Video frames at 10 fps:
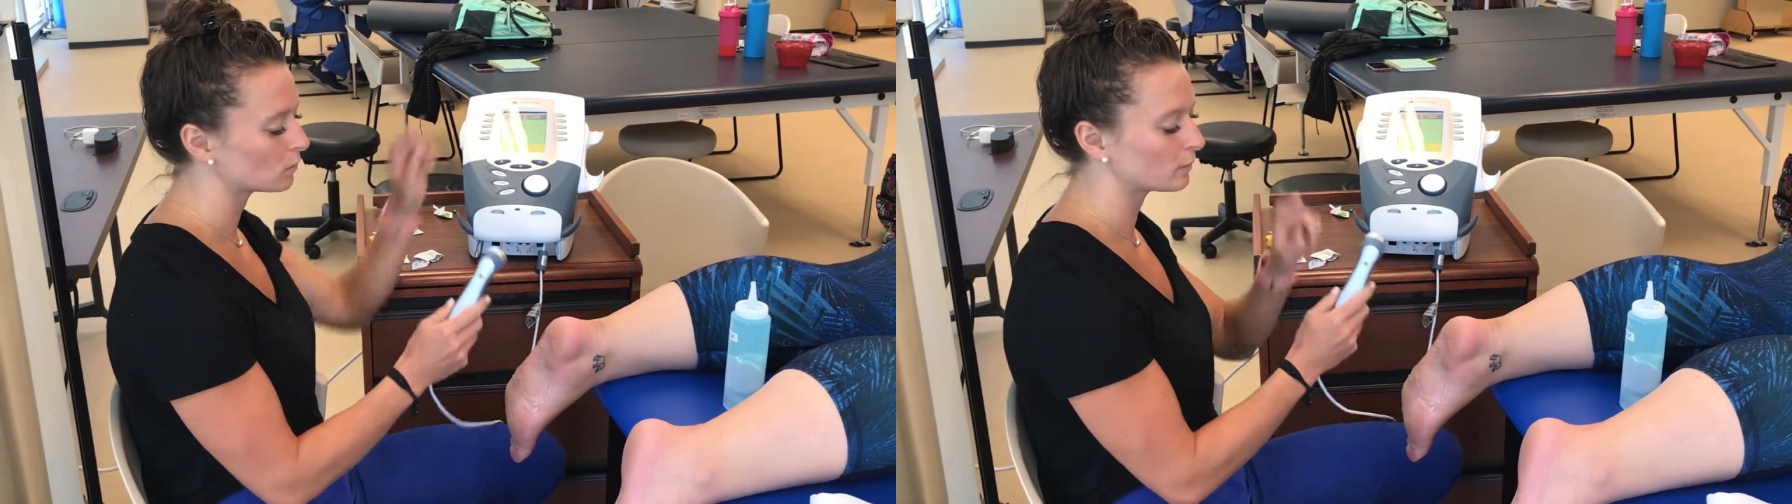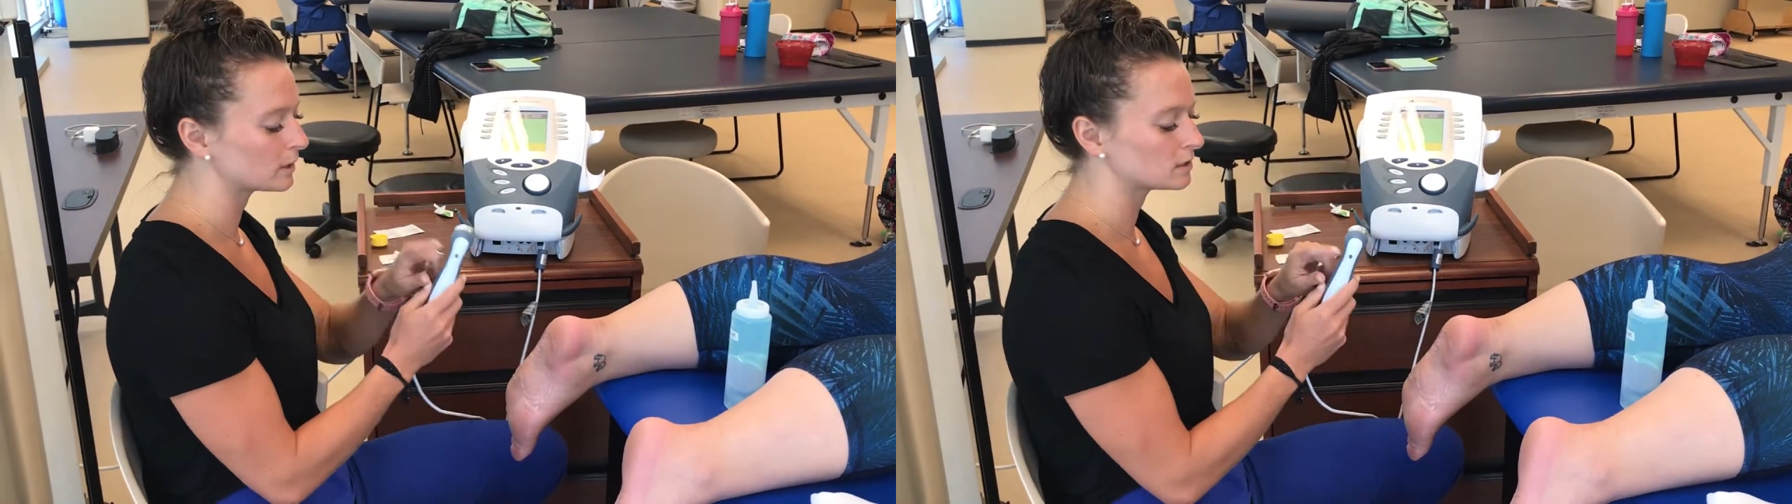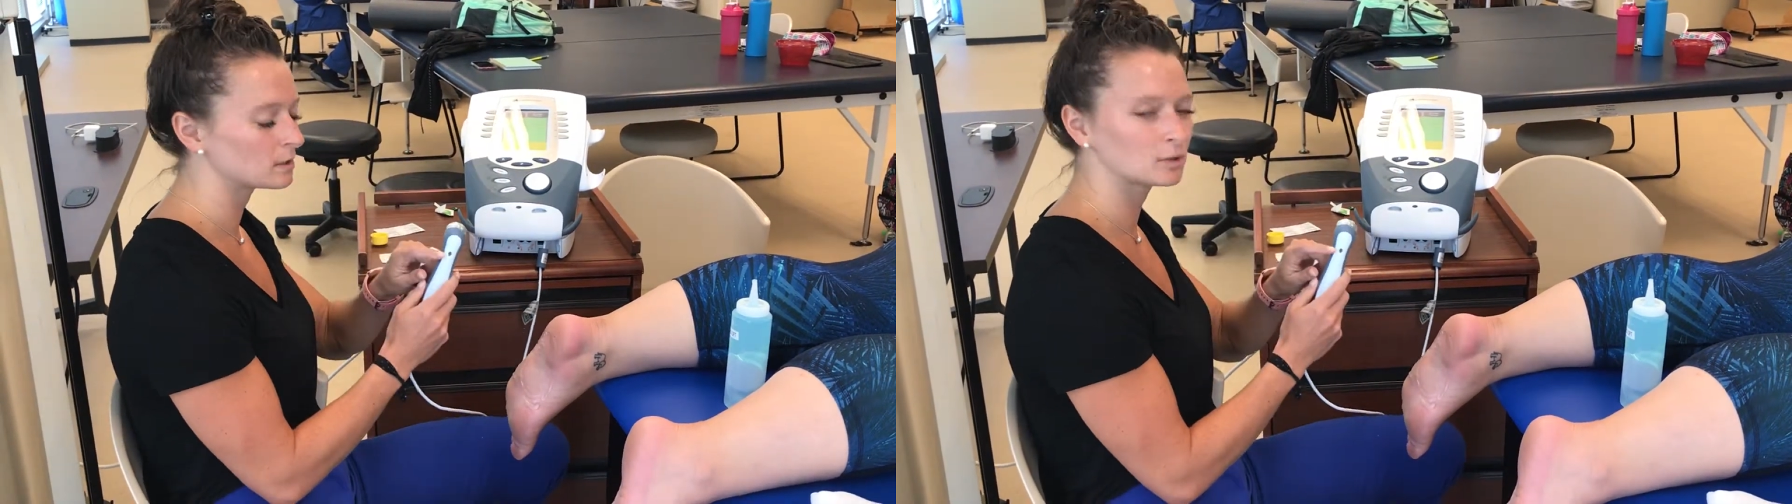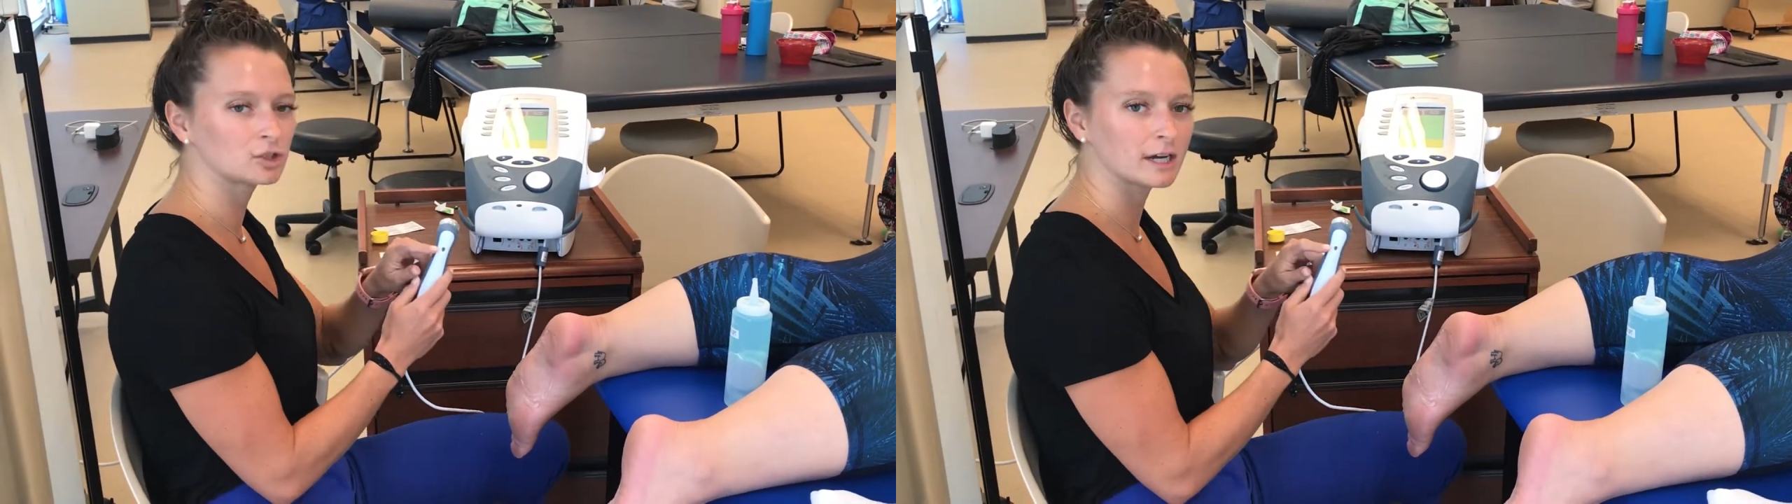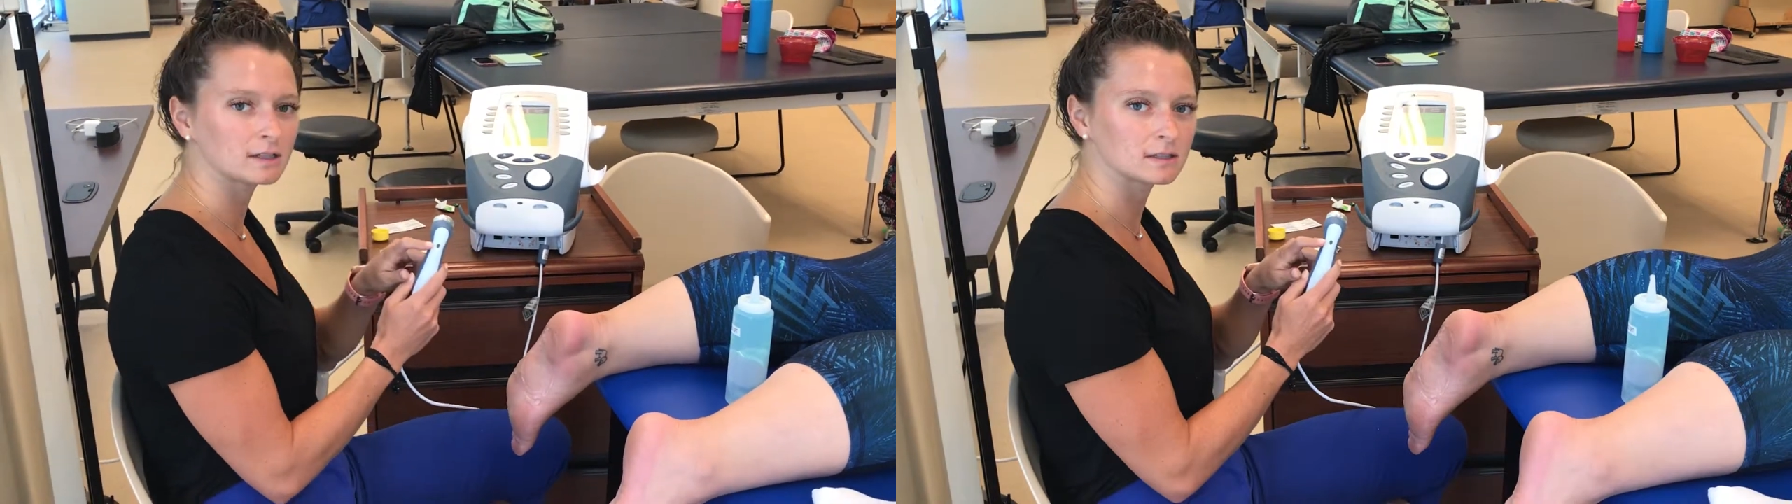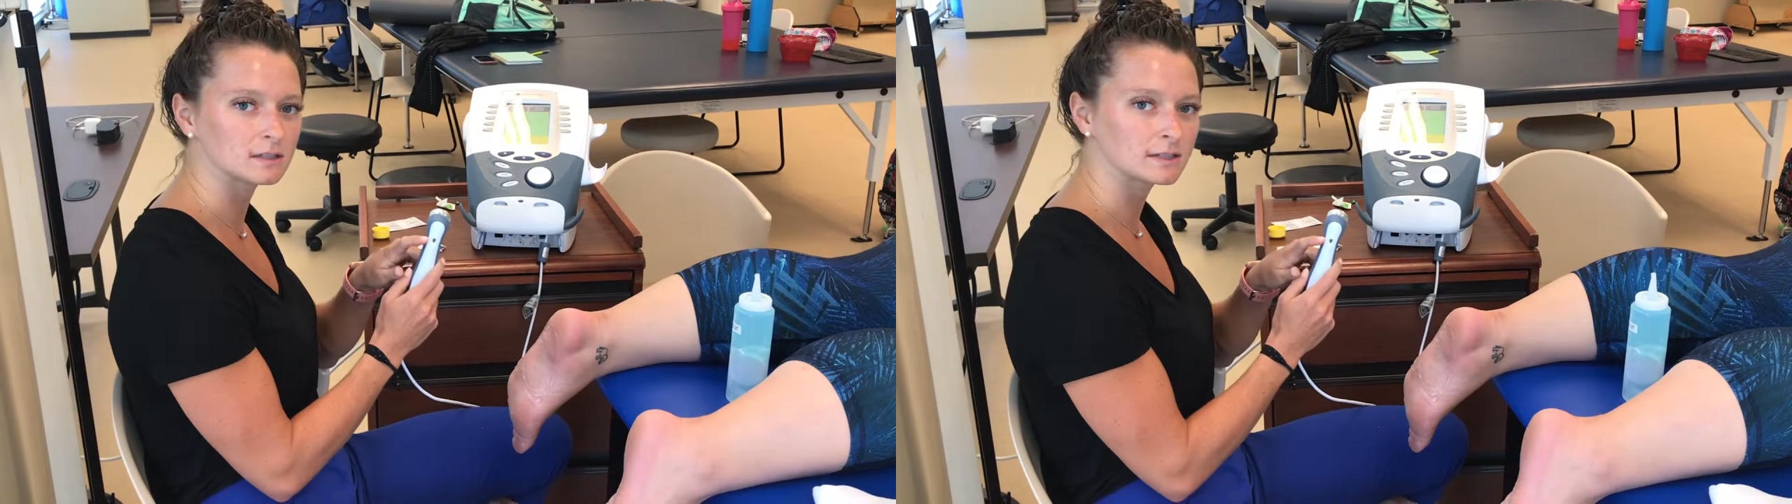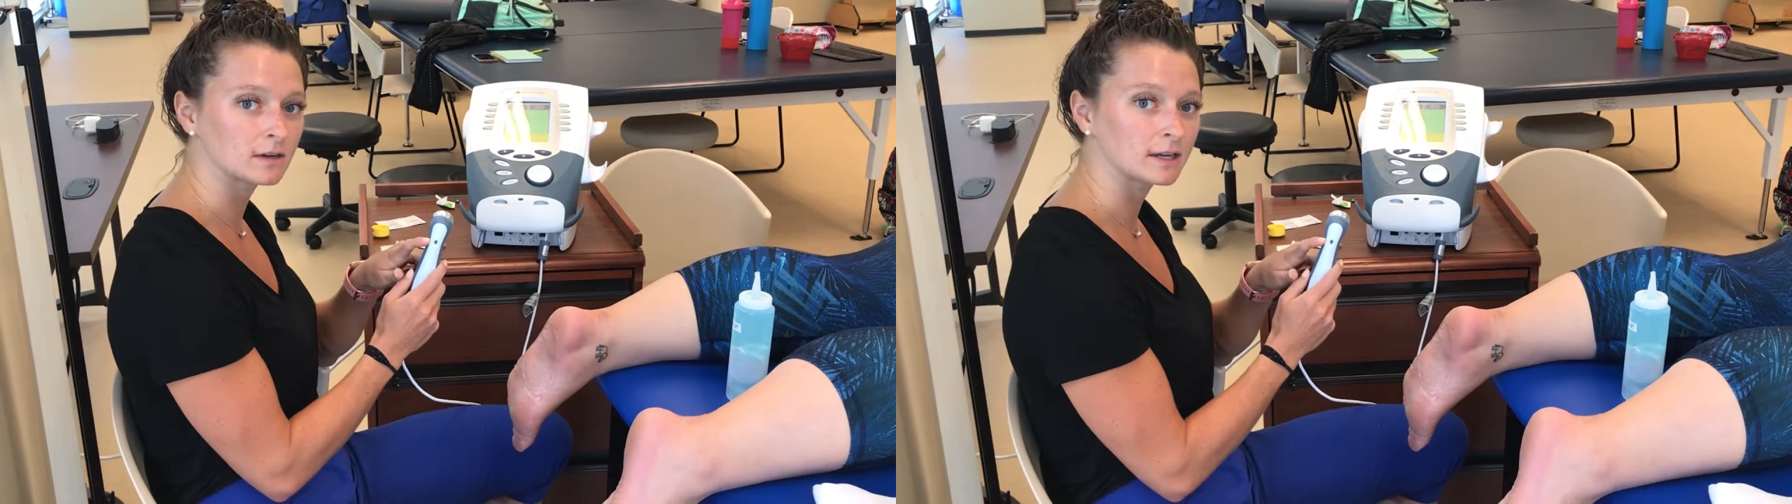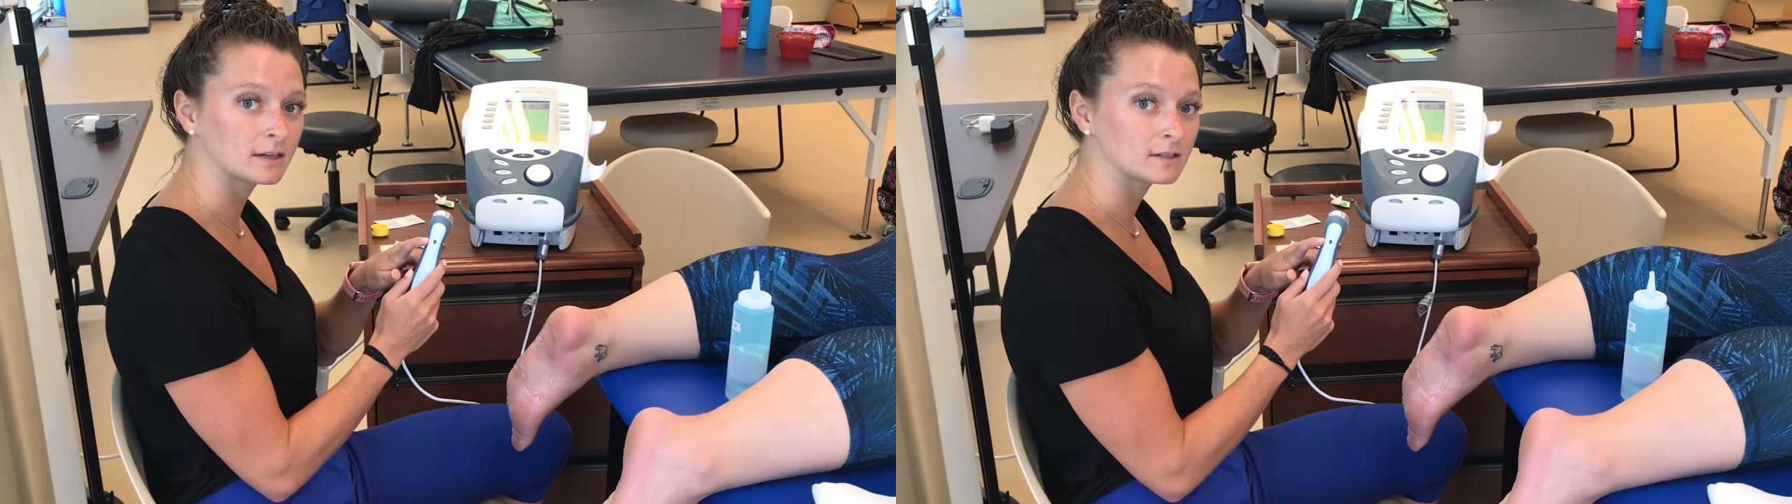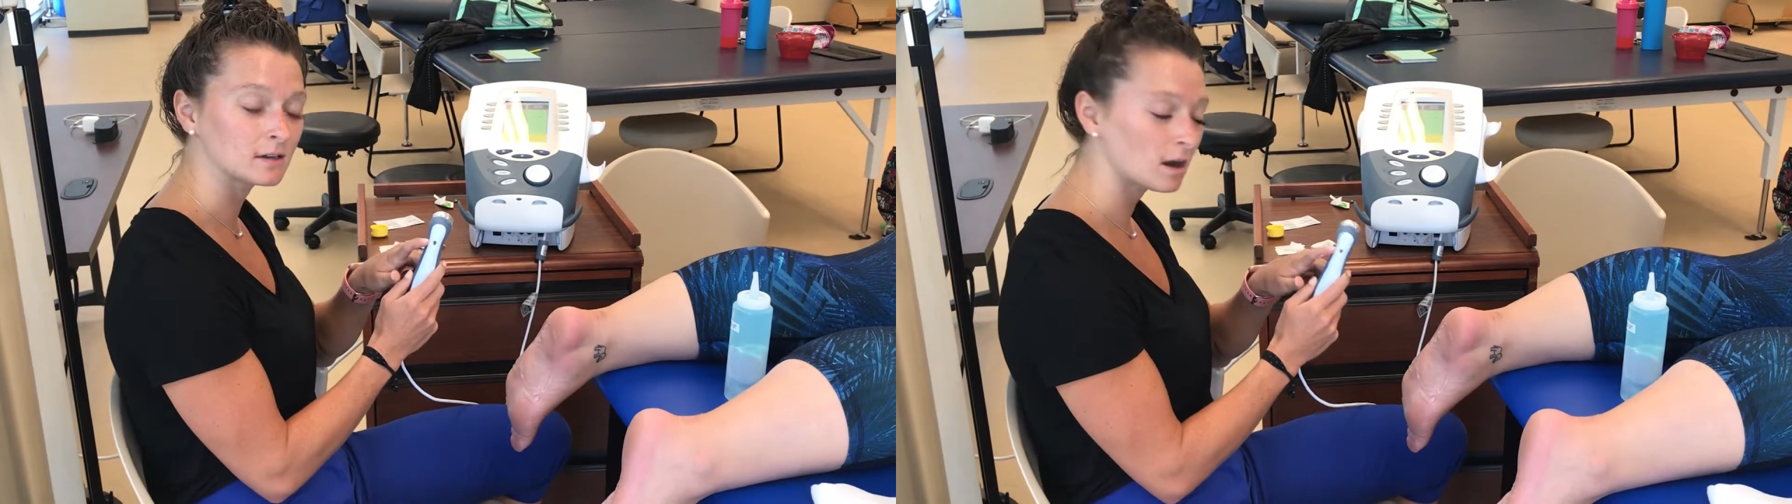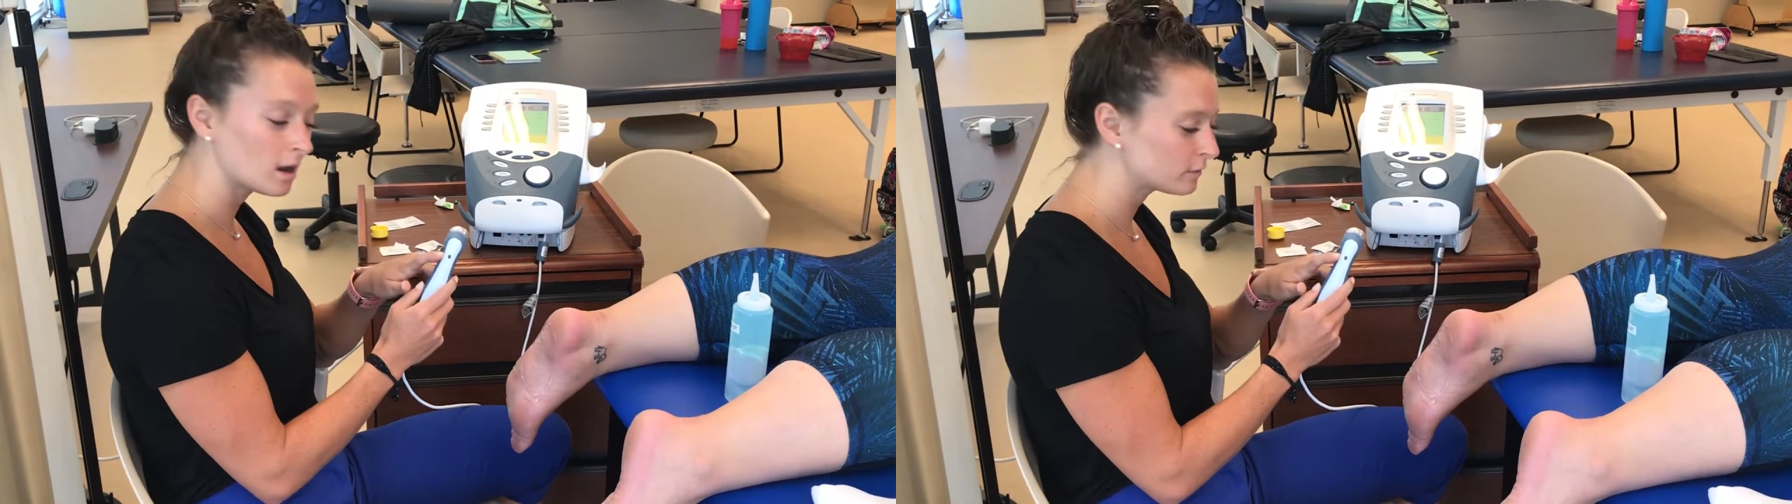or we can double check that the sound head is
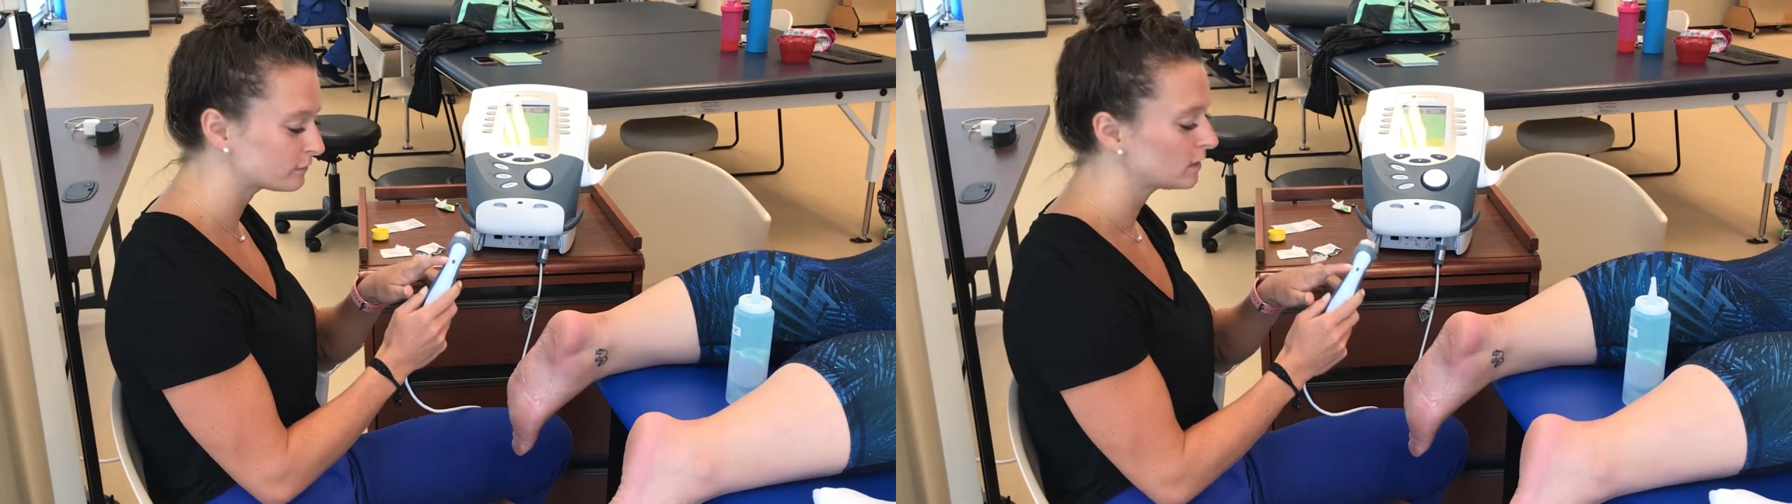off